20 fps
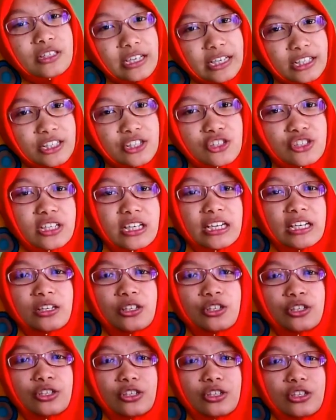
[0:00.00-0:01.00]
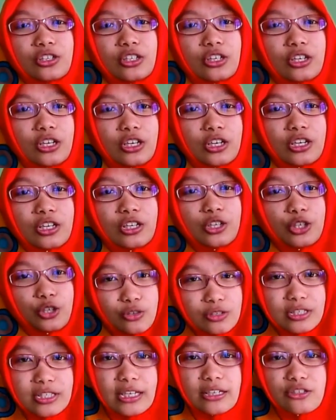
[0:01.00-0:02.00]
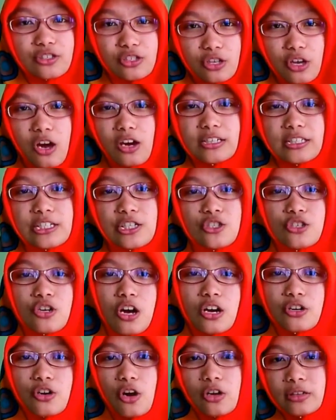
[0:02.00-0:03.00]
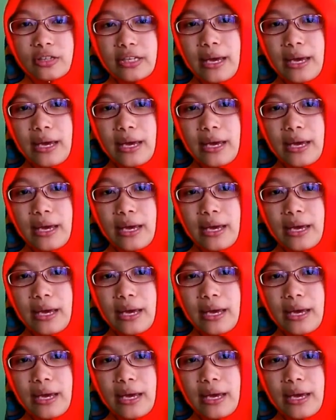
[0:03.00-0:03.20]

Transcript: Teaching using song is not